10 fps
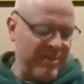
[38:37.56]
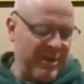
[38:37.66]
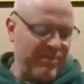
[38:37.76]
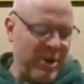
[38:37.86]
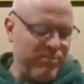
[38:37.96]

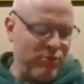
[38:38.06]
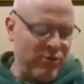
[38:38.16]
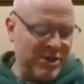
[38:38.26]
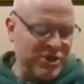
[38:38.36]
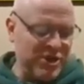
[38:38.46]
But by
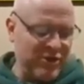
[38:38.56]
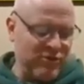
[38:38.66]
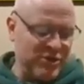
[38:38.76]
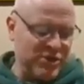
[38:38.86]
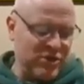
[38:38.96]
preaching
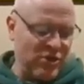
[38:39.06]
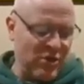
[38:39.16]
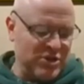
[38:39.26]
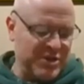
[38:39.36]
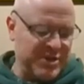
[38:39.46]
Krishna
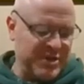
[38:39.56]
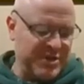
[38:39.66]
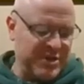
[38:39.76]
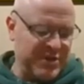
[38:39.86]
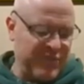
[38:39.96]
consciousness,
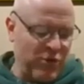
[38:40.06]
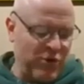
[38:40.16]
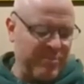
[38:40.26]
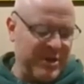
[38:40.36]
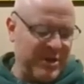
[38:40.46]
the devotee
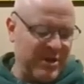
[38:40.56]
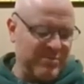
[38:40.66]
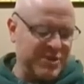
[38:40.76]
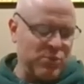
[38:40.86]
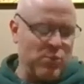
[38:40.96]

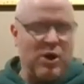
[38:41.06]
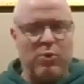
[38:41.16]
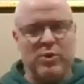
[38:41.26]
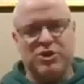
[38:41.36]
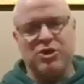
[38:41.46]
becomes the
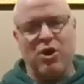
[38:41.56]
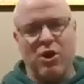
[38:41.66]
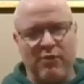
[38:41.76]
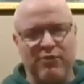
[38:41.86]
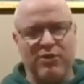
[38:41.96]
well-wisher
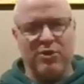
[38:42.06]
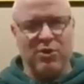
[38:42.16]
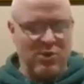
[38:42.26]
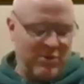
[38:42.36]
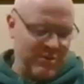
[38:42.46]
of the
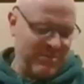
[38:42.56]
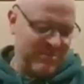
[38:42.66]
Lord.